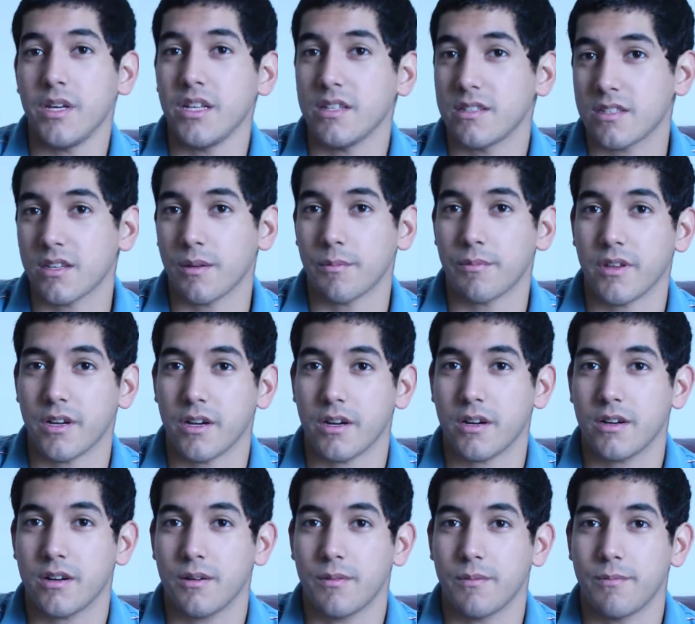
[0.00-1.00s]
mean
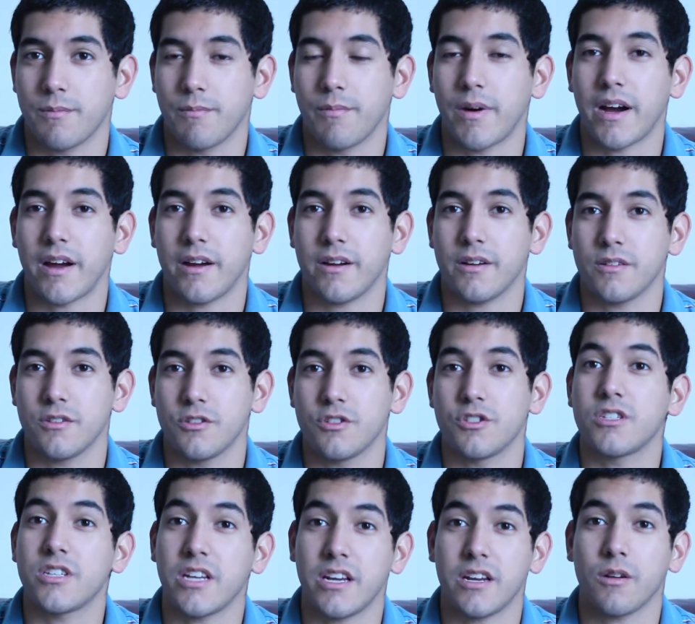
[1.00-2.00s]
something by
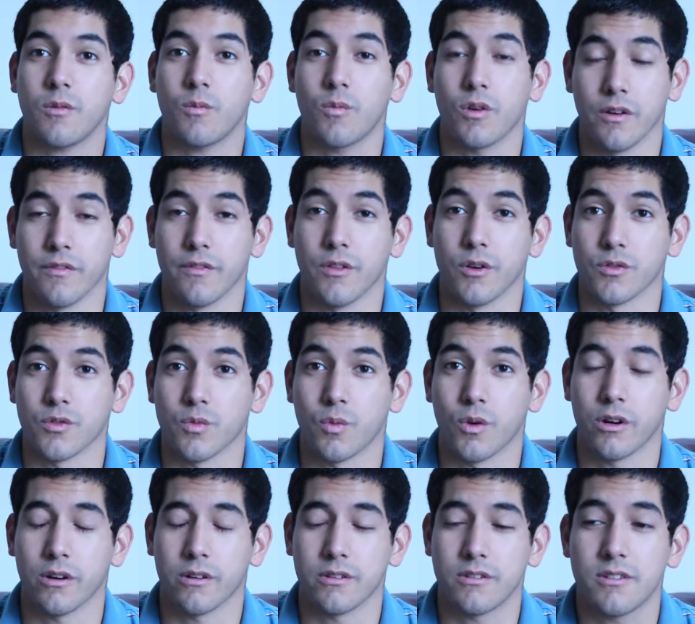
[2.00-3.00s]
saying one of those
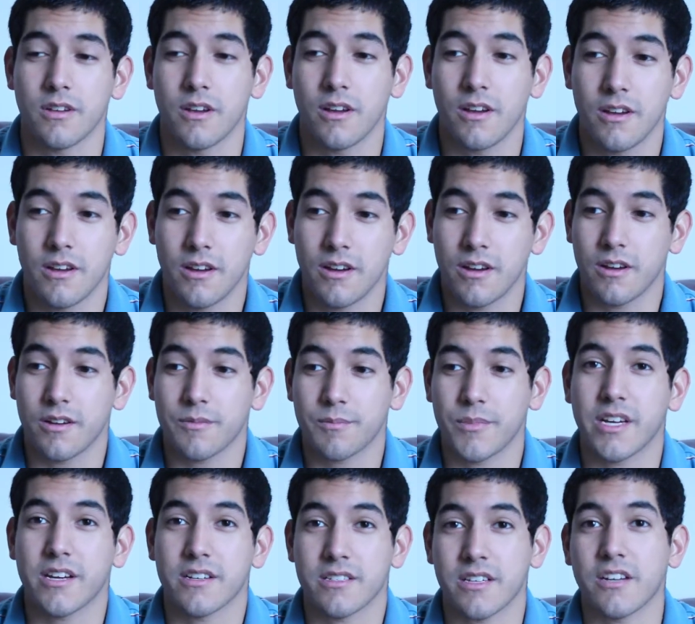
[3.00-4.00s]
words,
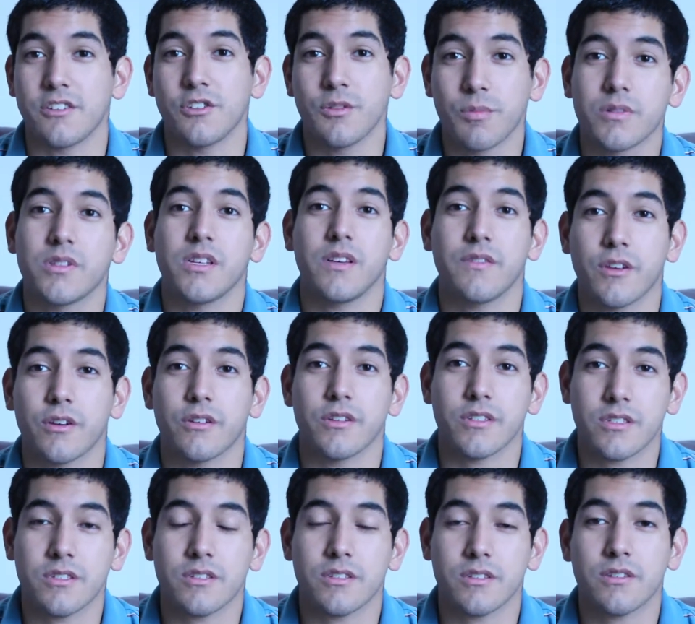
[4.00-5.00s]
because I do believe there
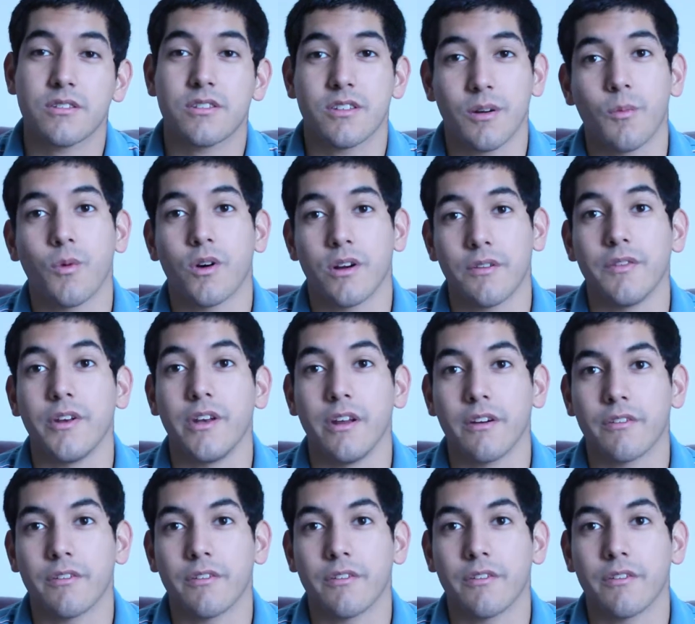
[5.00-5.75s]
is somewhat of a